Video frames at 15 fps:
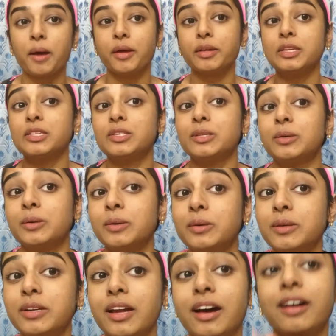So
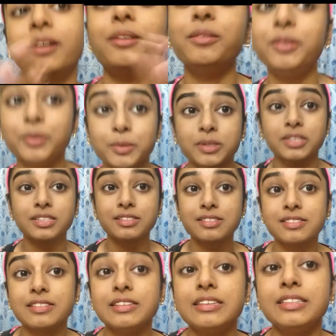now you can
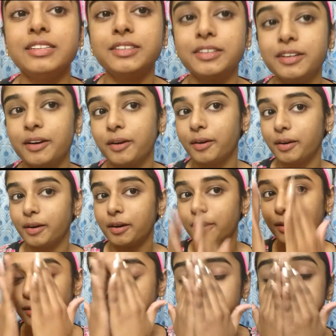see
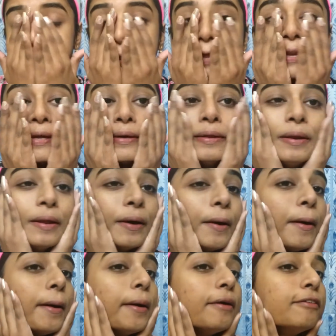the
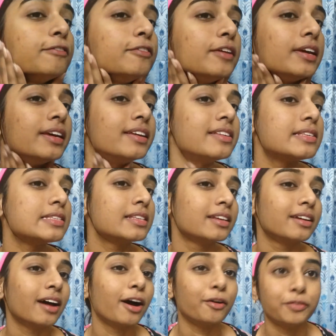final face
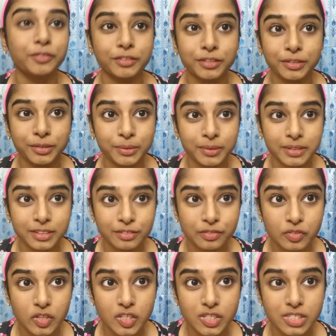after doing the
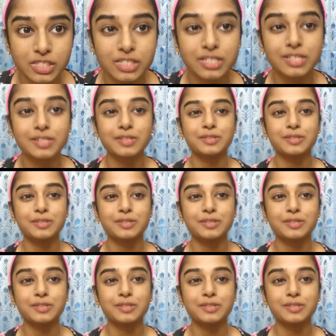facial.